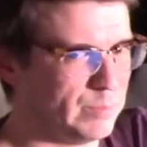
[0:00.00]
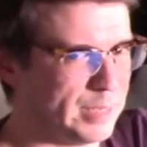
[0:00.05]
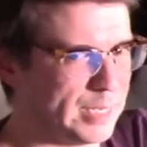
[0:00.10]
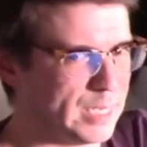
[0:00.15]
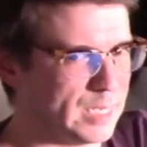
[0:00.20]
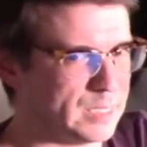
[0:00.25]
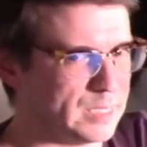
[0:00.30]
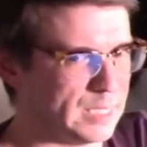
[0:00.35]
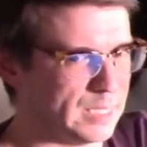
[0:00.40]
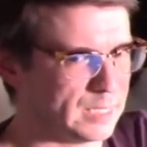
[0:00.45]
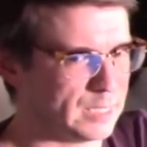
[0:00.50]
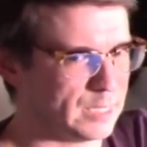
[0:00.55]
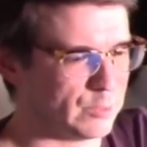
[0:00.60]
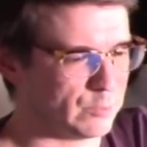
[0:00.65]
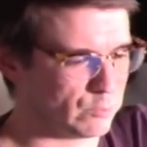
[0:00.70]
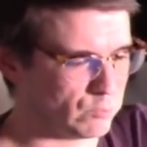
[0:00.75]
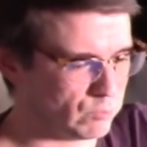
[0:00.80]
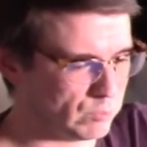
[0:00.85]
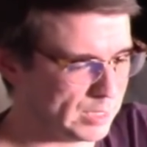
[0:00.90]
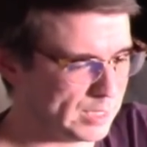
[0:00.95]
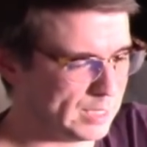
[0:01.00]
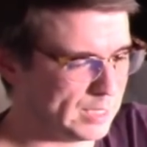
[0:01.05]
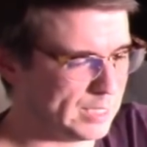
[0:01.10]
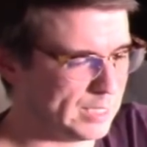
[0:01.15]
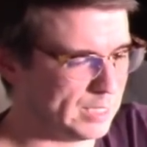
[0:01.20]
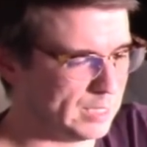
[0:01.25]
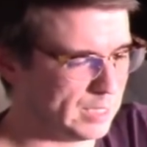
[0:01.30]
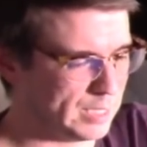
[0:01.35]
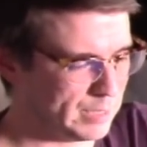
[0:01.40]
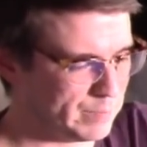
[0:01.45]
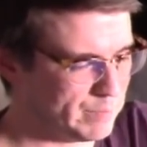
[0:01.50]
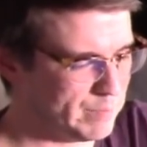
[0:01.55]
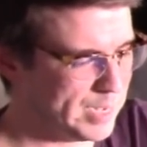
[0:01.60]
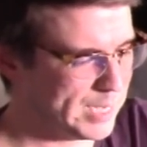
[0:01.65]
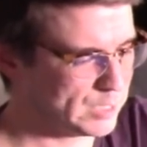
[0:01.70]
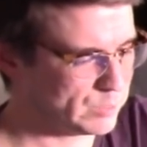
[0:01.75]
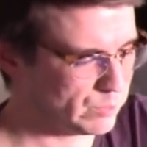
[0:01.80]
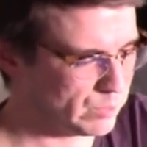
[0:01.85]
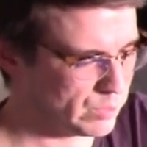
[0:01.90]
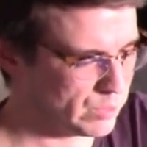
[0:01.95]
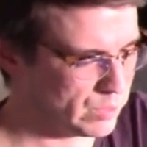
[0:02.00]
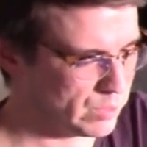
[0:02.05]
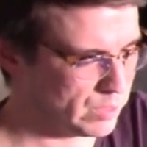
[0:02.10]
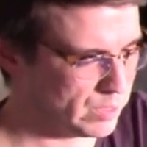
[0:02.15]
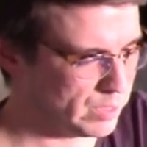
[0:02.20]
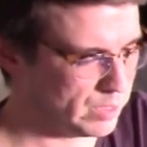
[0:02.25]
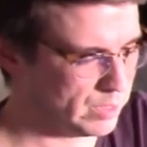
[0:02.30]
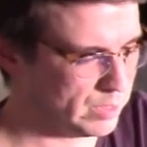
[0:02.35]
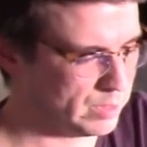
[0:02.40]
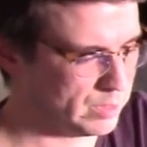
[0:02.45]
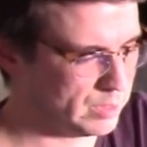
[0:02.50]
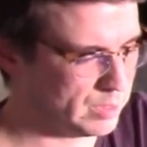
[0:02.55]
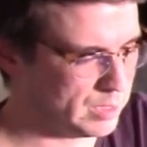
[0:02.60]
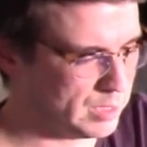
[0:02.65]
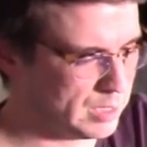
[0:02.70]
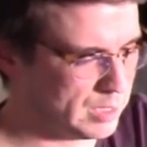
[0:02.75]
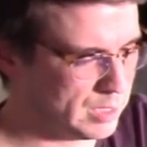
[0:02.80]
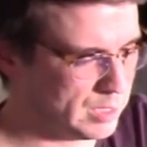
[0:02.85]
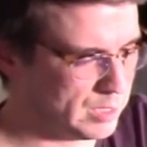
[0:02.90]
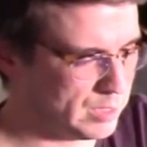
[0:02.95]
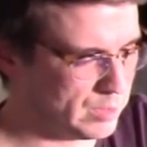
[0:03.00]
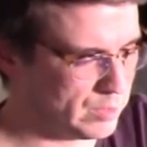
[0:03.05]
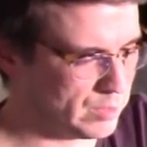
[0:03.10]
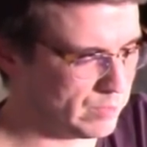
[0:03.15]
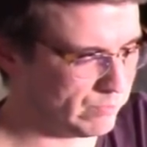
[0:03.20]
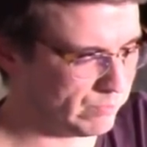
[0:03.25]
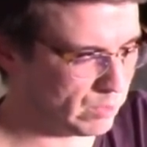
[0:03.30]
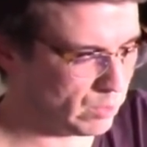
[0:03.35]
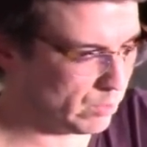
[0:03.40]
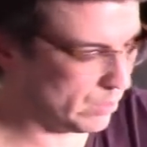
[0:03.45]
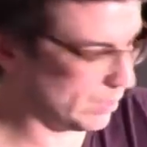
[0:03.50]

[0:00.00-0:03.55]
because it can really like mess with the flow of the